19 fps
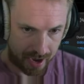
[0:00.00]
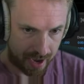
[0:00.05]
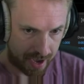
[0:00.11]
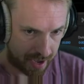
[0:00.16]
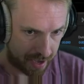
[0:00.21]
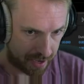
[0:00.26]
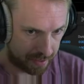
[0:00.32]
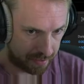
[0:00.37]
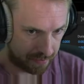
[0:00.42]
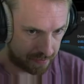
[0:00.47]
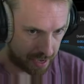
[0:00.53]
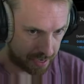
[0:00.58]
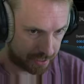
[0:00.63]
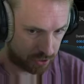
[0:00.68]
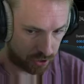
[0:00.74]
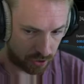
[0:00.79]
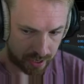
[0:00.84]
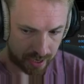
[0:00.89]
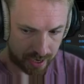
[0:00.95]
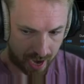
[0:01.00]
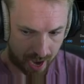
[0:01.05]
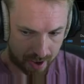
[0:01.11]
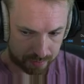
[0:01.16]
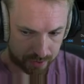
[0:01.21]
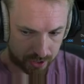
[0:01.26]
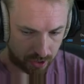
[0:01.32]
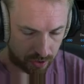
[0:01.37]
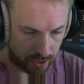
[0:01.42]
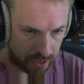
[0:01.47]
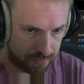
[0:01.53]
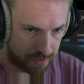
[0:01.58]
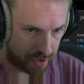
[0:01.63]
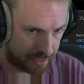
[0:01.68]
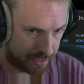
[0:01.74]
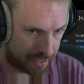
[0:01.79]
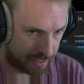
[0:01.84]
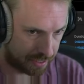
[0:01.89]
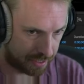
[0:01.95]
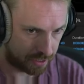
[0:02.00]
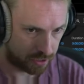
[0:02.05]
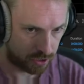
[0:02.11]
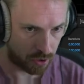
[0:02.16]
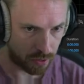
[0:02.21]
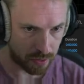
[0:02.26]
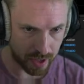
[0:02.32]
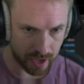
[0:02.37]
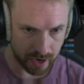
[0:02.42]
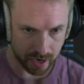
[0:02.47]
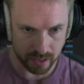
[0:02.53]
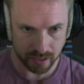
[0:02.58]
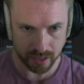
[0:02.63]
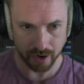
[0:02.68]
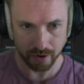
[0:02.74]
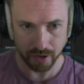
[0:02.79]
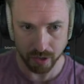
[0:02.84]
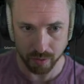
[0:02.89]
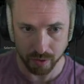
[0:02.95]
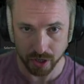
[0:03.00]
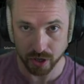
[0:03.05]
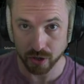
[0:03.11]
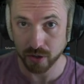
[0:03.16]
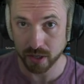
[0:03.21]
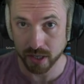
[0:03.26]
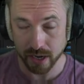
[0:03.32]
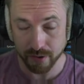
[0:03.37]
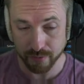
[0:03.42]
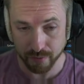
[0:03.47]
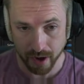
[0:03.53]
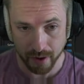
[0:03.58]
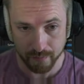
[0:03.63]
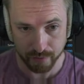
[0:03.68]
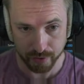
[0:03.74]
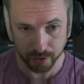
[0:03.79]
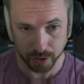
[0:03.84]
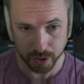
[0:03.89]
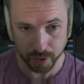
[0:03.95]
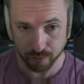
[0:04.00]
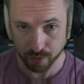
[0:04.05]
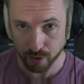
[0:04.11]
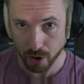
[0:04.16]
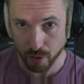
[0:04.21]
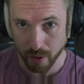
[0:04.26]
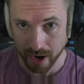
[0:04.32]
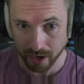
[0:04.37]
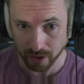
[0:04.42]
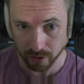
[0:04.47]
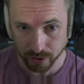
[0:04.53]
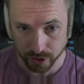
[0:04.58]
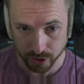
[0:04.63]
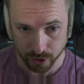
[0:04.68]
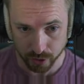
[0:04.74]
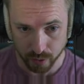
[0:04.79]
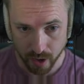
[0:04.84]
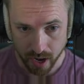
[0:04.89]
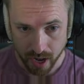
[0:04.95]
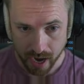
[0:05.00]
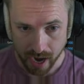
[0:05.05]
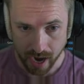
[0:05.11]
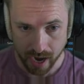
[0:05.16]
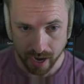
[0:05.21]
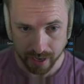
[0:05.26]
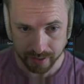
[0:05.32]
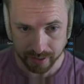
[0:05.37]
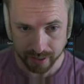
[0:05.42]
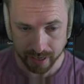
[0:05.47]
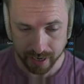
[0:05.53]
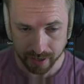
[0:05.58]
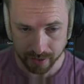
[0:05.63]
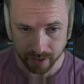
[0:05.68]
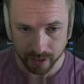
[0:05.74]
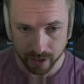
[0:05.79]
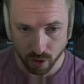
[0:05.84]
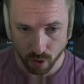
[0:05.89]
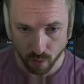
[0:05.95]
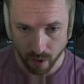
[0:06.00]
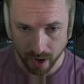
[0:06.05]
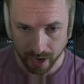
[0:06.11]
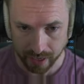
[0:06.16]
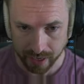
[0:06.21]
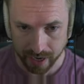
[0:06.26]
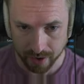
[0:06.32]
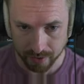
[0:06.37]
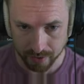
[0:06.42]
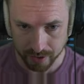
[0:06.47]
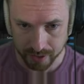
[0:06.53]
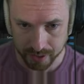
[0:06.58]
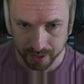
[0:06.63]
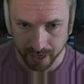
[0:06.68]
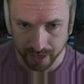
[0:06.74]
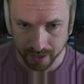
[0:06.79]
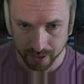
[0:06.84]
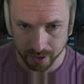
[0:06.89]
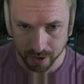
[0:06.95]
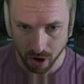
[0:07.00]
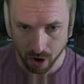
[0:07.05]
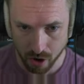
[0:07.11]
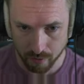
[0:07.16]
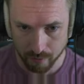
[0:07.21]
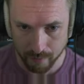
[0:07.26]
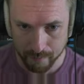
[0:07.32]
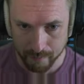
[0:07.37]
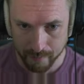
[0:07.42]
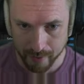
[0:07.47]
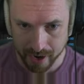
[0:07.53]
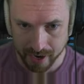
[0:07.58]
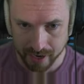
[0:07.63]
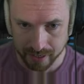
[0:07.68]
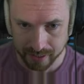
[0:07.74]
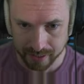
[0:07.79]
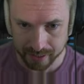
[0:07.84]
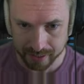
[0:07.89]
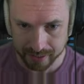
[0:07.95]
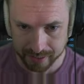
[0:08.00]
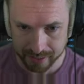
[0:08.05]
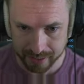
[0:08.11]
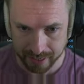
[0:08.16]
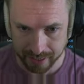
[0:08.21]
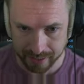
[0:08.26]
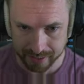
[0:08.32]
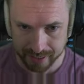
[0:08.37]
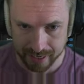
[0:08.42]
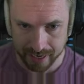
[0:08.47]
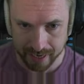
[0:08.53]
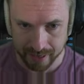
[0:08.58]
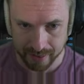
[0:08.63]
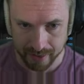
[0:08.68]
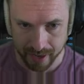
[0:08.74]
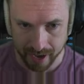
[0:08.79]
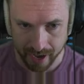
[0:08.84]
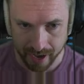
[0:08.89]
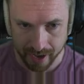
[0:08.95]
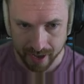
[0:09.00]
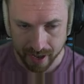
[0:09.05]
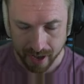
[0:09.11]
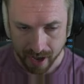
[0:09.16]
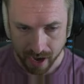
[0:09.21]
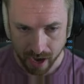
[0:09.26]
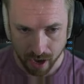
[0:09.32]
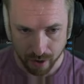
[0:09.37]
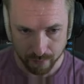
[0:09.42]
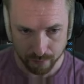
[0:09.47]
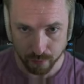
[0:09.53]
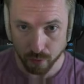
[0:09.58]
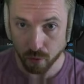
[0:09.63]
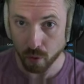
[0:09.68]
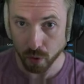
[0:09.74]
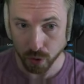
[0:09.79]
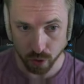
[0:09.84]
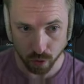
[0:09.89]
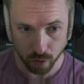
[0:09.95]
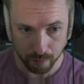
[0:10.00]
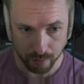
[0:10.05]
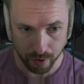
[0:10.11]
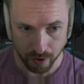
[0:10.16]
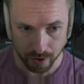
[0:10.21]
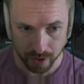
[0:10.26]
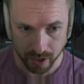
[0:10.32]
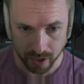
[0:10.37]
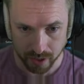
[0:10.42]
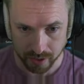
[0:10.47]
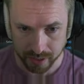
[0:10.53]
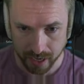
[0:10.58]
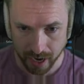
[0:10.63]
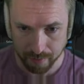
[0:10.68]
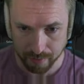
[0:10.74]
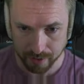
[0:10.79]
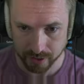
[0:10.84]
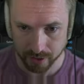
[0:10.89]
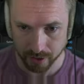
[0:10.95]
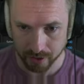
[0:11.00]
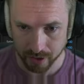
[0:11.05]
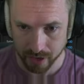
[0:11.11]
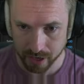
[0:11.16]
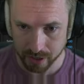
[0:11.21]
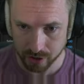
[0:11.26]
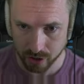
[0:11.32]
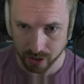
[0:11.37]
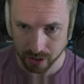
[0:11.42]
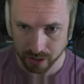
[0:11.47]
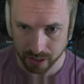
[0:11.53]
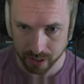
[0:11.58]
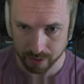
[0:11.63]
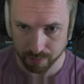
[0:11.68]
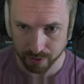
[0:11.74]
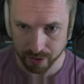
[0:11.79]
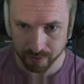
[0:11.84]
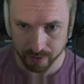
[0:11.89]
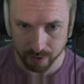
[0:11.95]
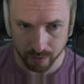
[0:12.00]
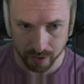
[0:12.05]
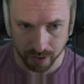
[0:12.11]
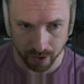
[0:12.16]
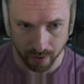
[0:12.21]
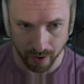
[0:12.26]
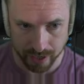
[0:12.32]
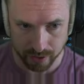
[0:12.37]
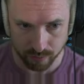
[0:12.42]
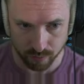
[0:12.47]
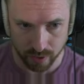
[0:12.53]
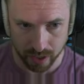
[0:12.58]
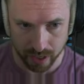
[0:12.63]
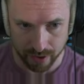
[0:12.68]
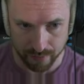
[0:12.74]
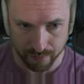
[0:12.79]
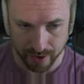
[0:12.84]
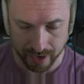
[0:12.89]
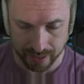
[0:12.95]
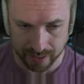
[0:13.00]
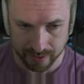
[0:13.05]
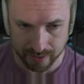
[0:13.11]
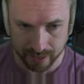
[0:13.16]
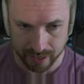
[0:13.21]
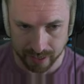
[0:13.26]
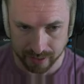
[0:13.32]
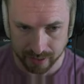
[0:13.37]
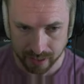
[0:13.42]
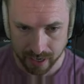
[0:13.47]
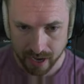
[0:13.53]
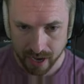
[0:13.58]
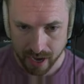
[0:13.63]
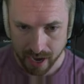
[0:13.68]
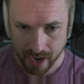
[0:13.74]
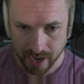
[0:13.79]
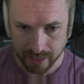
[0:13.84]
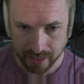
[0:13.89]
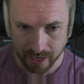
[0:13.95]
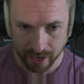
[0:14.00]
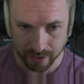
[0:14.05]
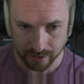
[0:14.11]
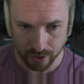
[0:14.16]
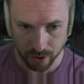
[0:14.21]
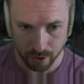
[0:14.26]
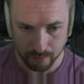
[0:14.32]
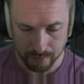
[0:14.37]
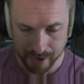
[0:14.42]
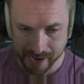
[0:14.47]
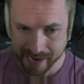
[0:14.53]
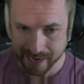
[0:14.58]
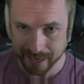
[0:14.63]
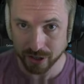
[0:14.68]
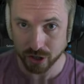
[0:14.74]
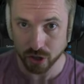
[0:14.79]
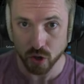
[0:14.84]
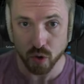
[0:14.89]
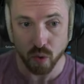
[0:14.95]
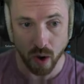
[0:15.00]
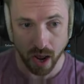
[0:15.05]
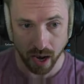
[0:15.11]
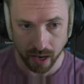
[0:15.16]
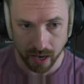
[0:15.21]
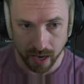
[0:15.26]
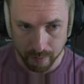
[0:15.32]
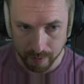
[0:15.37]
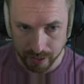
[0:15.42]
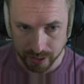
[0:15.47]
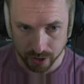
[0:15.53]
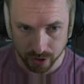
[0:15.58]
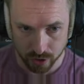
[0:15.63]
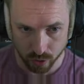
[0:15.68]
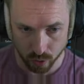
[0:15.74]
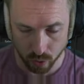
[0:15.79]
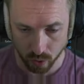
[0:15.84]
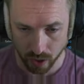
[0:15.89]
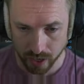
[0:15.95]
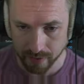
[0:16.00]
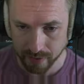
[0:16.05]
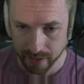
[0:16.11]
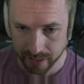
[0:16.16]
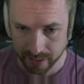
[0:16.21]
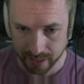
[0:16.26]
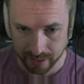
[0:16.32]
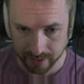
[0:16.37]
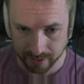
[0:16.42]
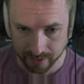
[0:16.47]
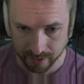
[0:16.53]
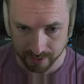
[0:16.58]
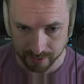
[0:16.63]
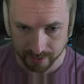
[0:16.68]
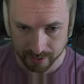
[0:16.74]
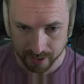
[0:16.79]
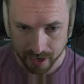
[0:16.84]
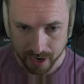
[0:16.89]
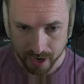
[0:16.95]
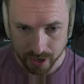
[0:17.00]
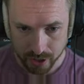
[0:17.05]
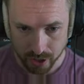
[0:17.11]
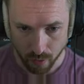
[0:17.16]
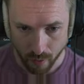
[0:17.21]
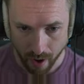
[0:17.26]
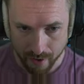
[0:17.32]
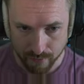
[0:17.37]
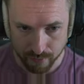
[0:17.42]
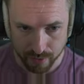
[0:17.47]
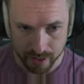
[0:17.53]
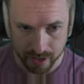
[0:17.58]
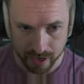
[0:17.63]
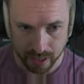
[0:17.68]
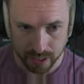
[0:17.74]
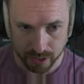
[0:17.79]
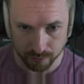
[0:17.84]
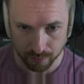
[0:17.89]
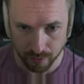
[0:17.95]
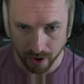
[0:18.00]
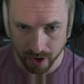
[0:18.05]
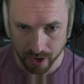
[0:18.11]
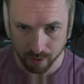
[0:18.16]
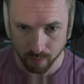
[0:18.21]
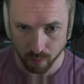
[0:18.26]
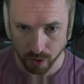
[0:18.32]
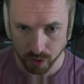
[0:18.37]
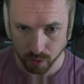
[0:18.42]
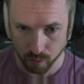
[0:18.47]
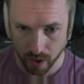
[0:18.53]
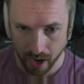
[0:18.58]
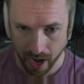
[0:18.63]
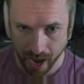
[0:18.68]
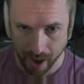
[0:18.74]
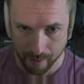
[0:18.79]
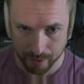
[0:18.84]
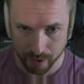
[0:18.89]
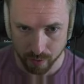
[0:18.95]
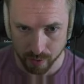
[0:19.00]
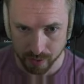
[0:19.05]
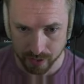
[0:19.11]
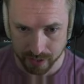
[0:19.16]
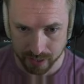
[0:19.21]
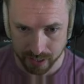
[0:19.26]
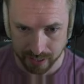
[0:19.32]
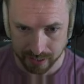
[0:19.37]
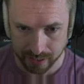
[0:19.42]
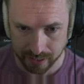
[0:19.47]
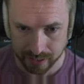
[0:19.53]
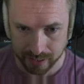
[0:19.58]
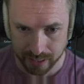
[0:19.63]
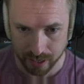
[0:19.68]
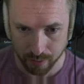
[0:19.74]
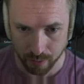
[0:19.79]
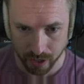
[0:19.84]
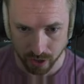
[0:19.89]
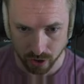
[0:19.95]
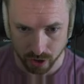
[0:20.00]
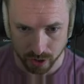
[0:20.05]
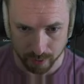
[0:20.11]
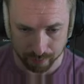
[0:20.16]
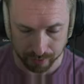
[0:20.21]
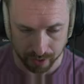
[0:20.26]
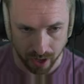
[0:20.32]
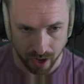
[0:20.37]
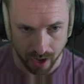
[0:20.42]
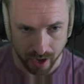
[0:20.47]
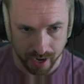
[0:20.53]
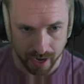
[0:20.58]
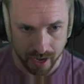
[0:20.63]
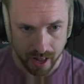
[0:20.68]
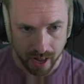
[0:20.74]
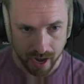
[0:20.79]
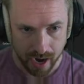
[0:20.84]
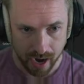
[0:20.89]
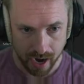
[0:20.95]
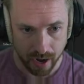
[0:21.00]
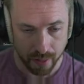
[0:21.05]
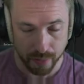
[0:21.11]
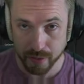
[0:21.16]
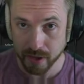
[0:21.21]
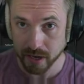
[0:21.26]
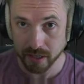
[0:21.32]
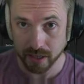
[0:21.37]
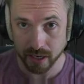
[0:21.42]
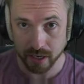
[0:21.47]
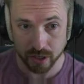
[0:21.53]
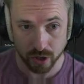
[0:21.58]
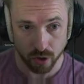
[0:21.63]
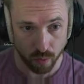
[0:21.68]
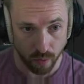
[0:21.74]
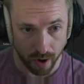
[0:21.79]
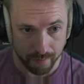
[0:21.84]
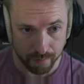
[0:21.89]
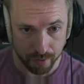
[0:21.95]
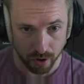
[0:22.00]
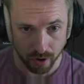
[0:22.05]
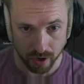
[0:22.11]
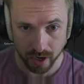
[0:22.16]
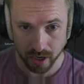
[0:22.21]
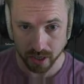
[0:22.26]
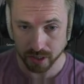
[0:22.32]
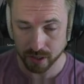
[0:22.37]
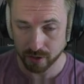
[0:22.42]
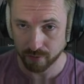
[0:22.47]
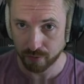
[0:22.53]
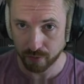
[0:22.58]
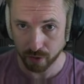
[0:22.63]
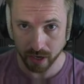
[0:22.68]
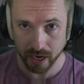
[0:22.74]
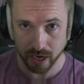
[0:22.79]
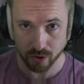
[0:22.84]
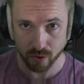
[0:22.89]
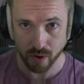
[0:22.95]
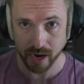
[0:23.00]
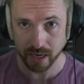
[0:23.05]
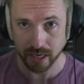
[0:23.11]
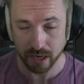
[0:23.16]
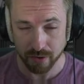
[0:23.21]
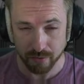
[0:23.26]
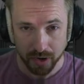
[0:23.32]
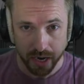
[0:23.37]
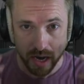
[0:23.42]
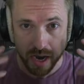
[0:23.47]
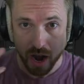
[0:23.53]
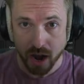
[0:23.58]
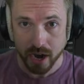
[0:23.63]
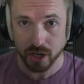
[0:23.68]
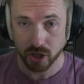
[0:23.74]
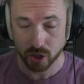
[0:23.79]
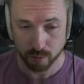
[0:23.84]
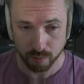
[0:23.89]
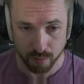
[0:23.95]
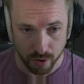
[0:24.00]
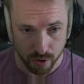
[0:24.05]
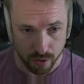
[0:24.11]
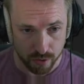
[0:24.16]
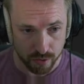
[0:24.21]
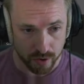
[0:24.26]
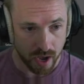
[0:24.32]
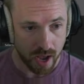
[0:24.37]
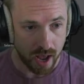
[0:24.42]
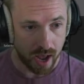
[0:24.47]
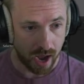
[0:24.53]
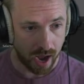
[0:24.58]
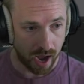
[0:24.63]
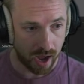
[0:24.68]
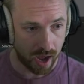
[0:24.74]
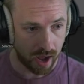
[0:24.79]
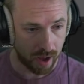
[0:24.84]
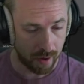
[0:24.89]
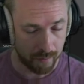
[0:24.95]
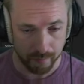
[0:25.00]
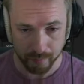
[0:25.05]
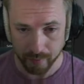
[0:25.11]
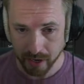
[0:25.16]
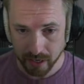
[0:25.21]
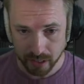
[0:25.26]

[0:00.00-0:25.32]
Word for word: and that's looking absolutely fantastic. So that is how you would use the FabFilter Pro L2 uh, to hit the correct loudness standard of minus 16 there uh, for your podcast episode. And as you can see in the preview window, it hasn't really affected things. It's had no peaks to a limit at all in this instance. So everything is fine. Once we're happy with the settings here, we can just apply. Uh, this is a great podcast, fully interactive, nice, smooth um,